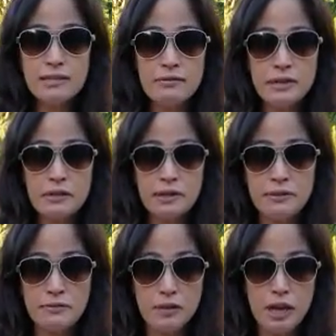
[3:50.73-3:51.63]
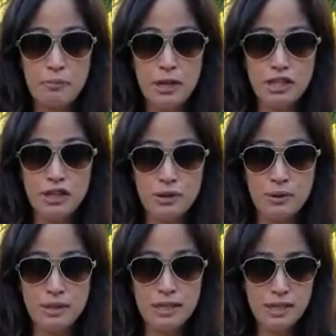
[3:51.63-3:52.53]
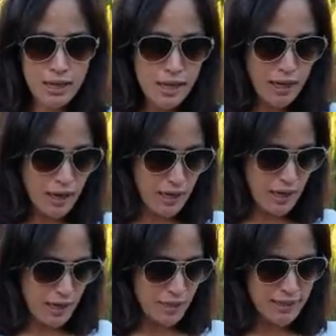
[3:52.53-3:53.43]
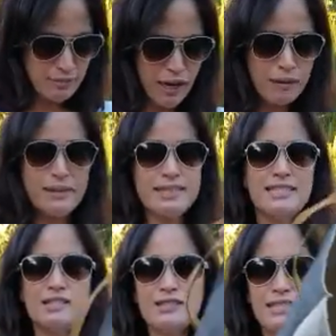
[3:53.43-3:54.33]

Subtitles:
a very floppy tote. Somehow it's still